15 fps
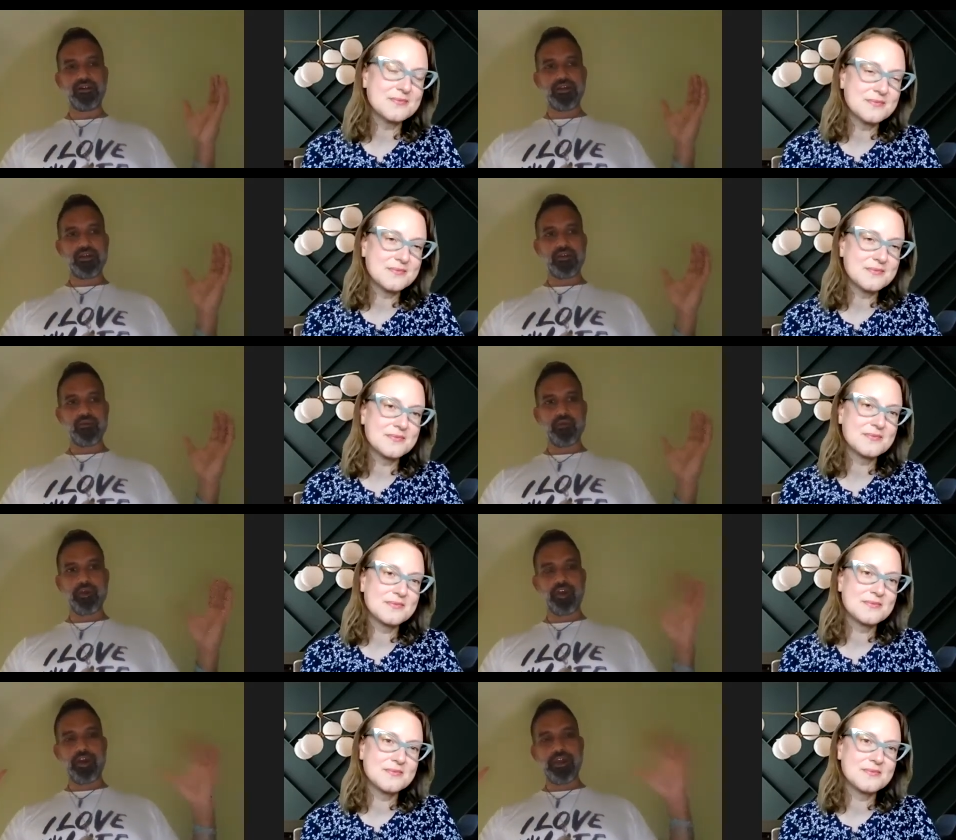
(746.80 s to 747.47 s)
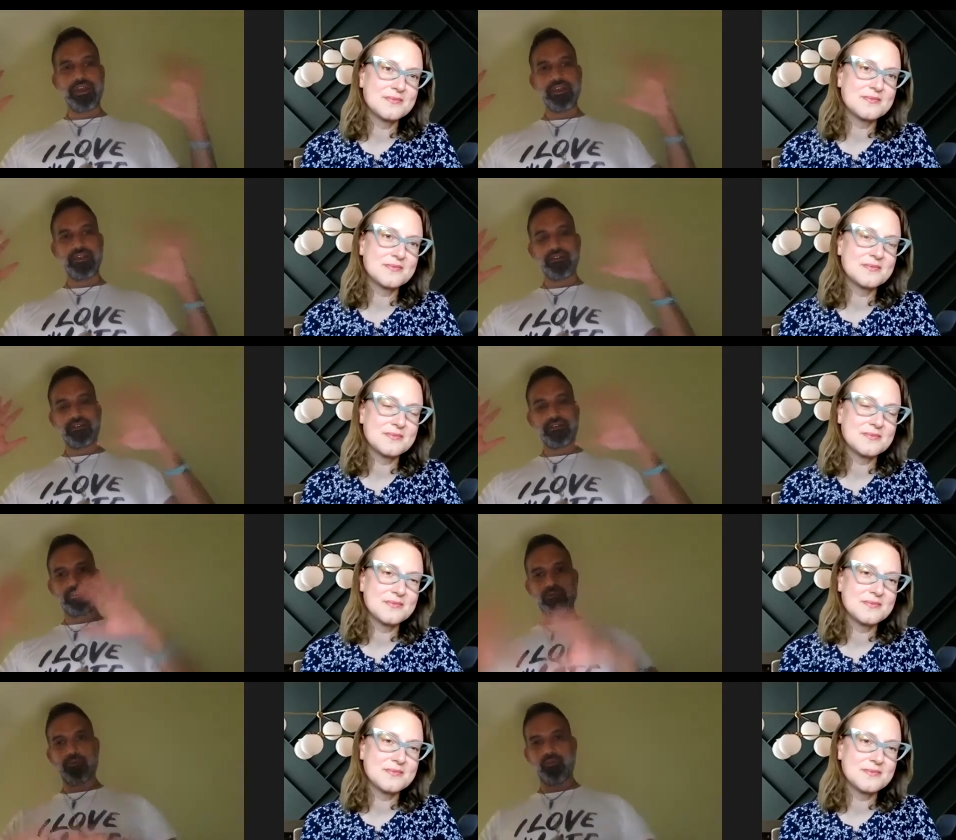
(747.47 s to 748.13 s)
Speaker 1: when I
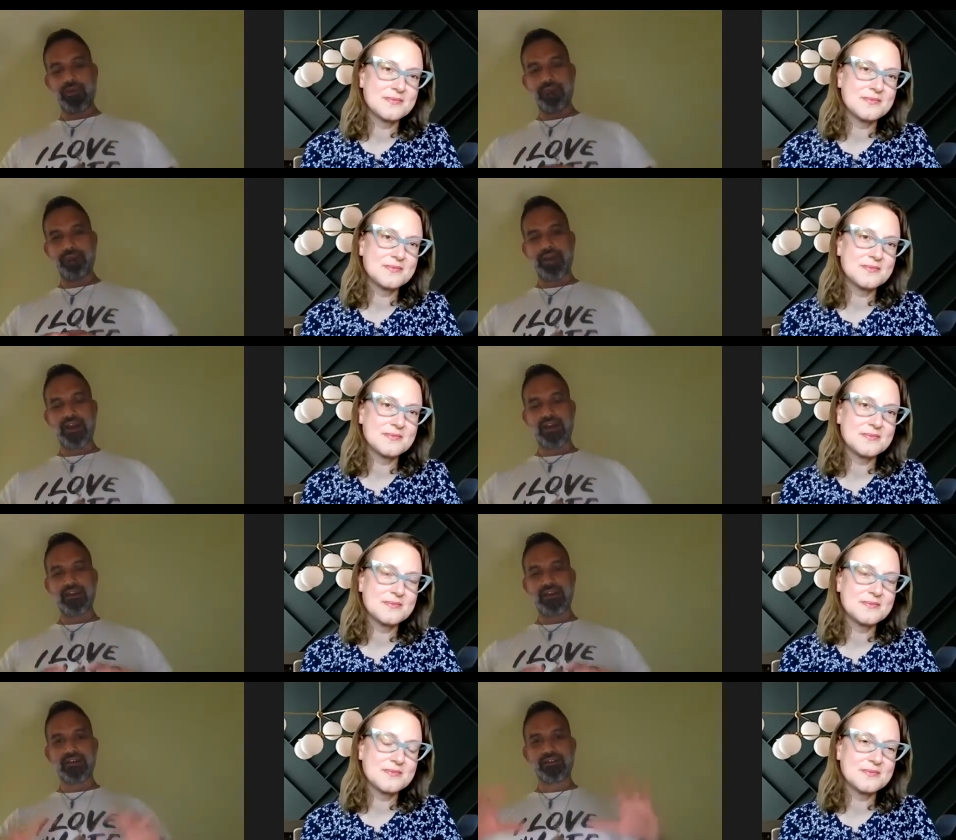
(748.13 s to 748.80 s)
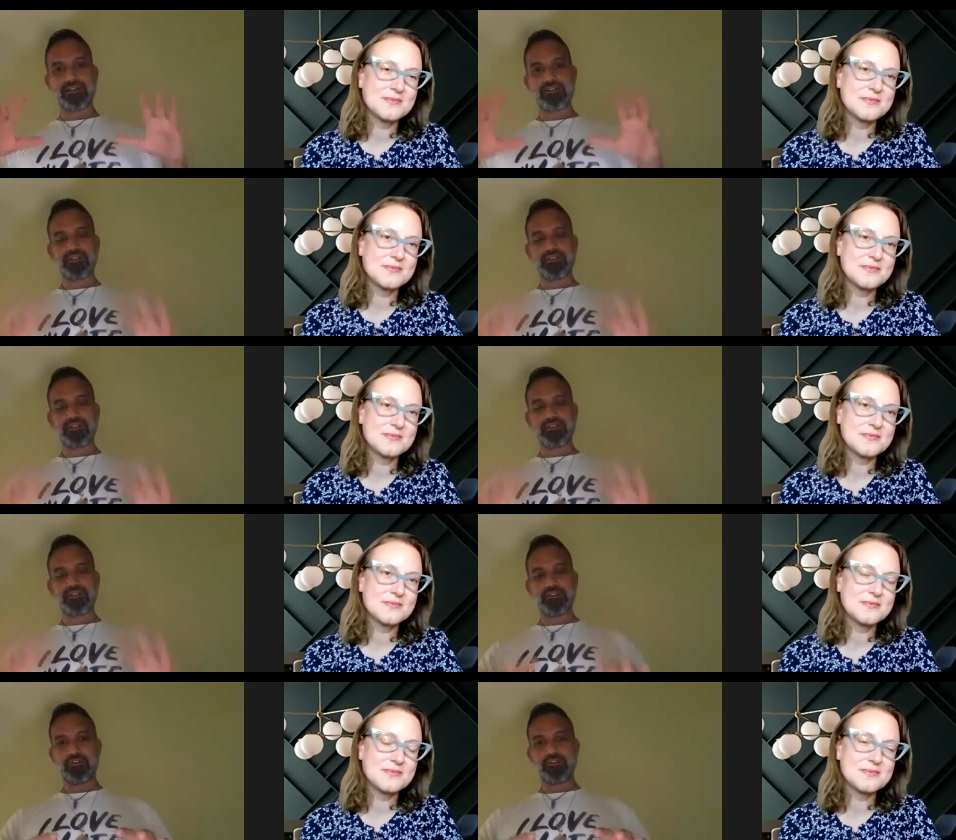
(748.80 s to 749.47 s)
went back
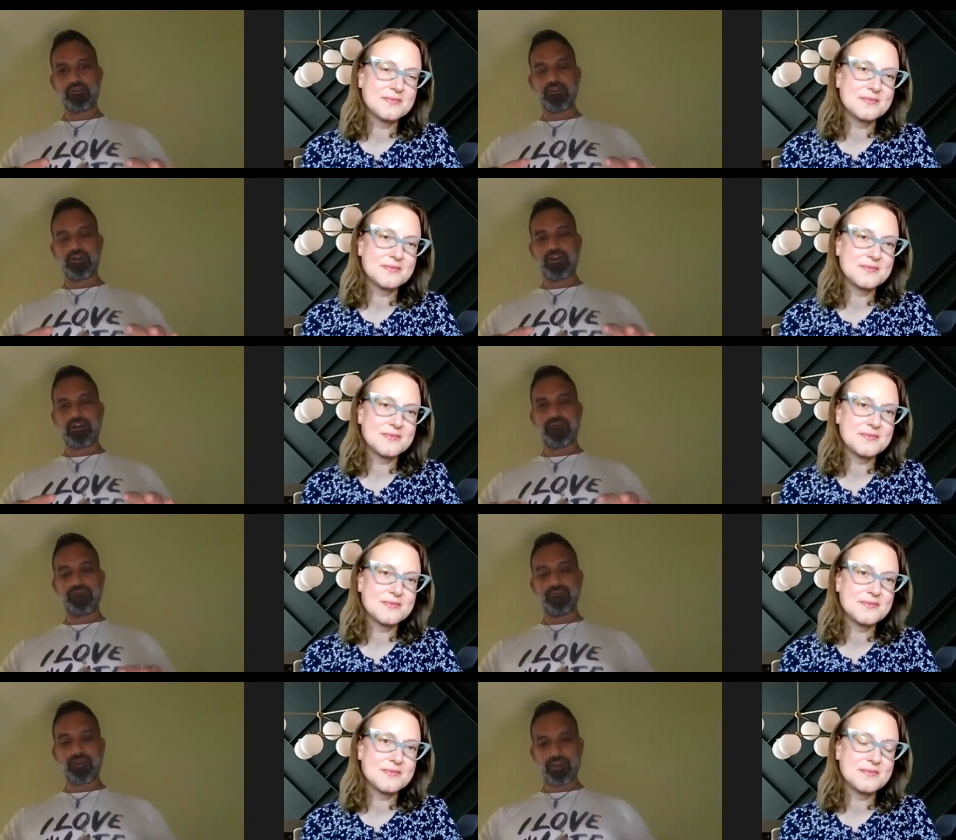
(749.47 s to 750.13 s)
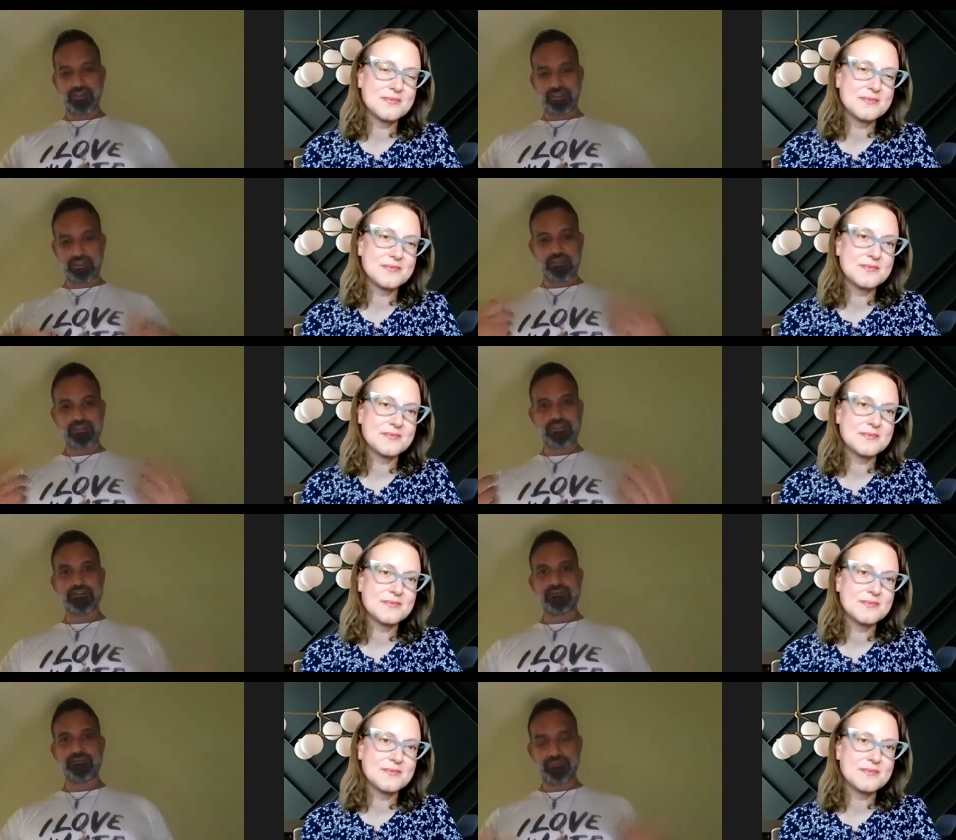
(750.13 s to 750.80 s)
to um, when I
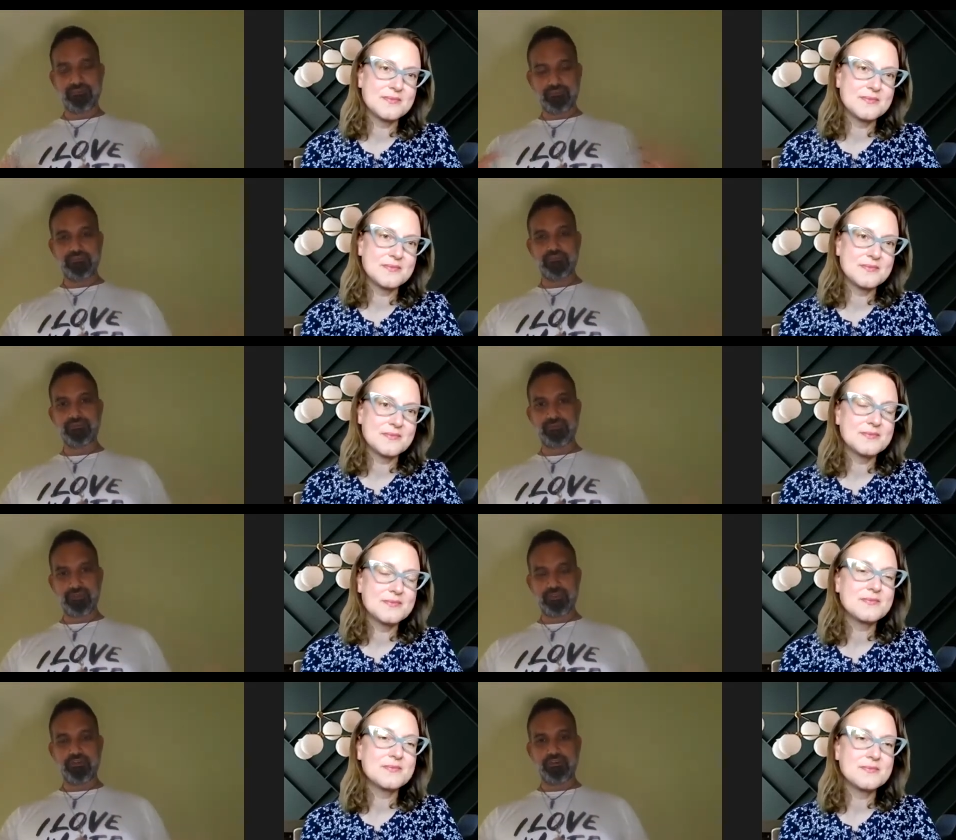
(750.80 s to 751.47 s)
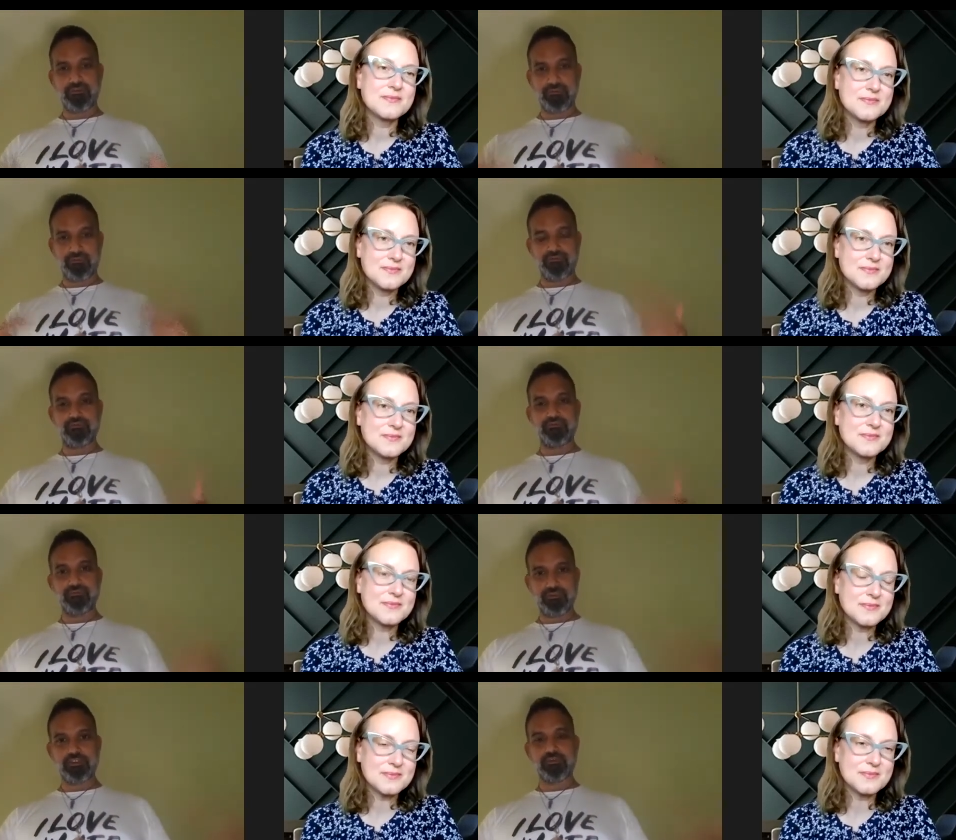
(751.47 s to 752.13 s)
started look
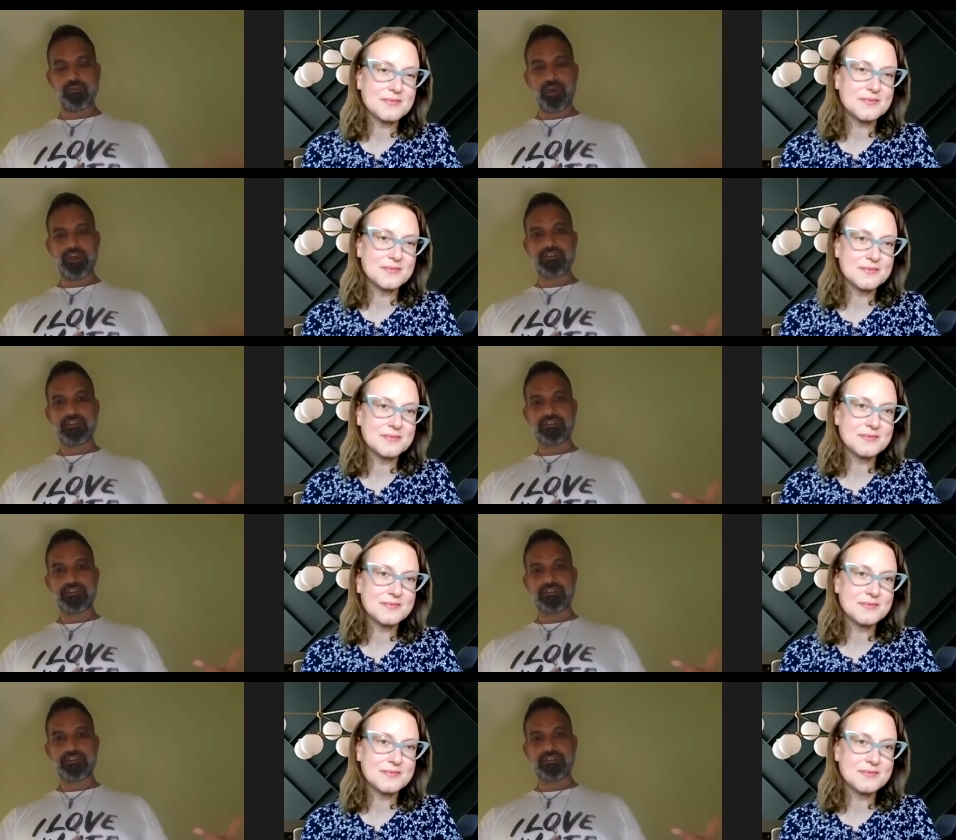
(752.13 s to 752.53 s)
to ways to